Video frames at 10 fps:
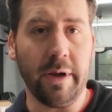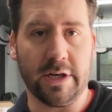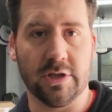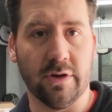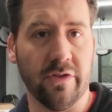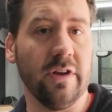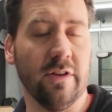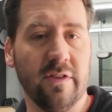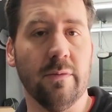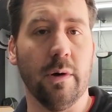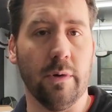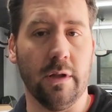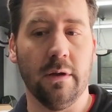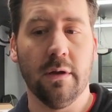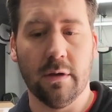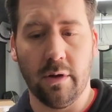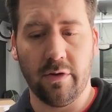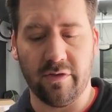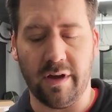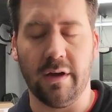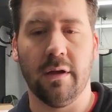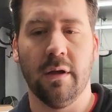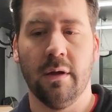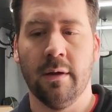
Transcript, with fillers: a picture so you can see what one looks like.